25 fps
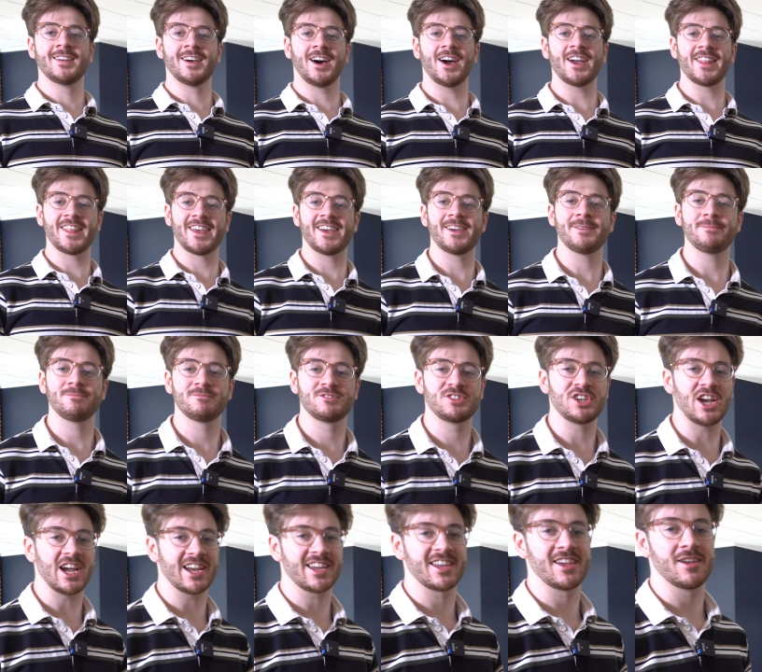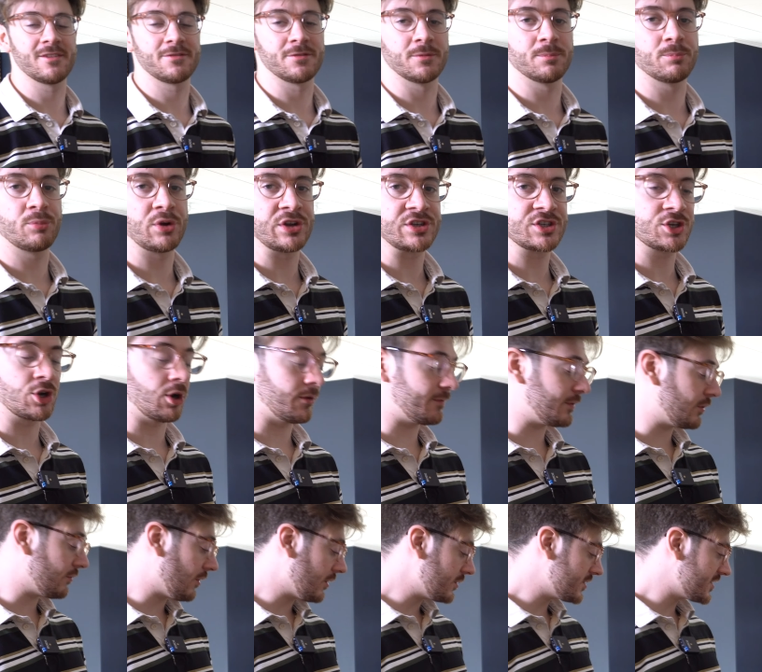Hi there, Jack here from Bridge
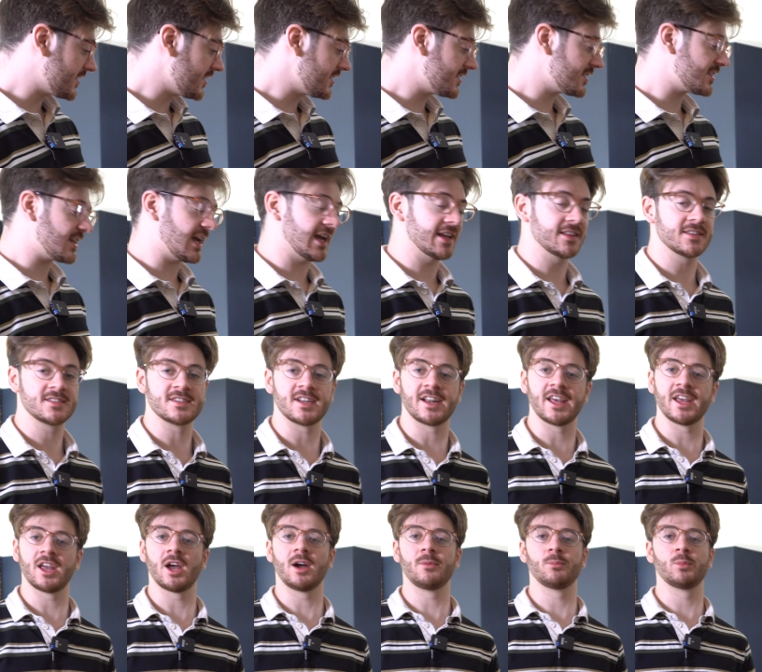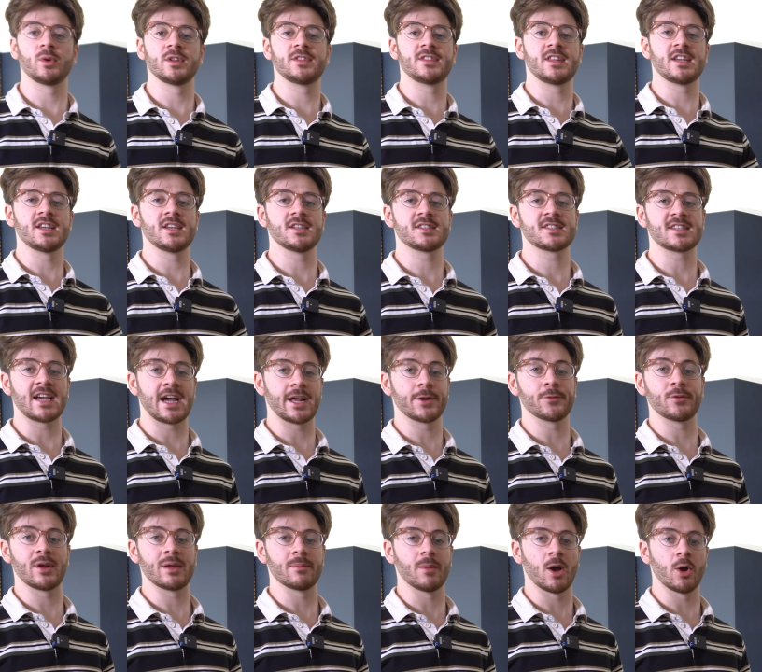Coffee Roasters, and today I'm with the
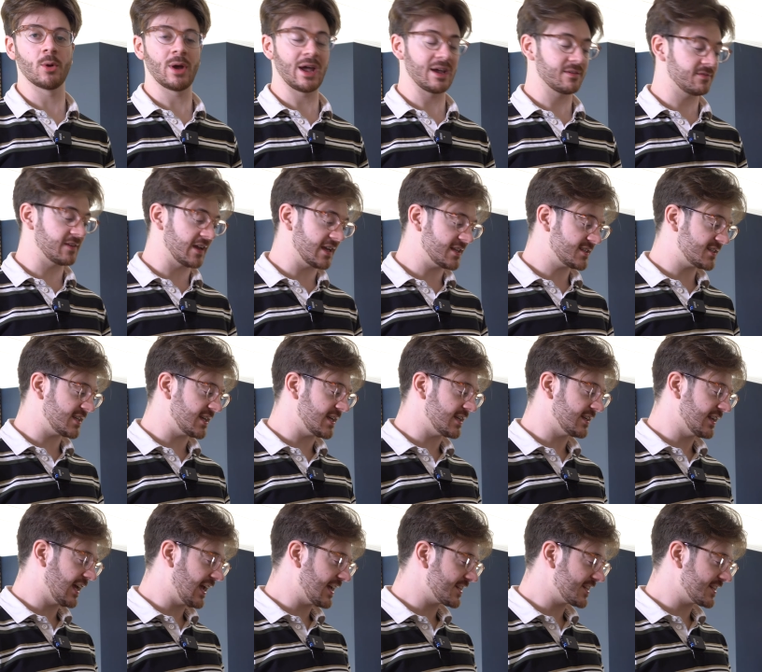Sanremo F18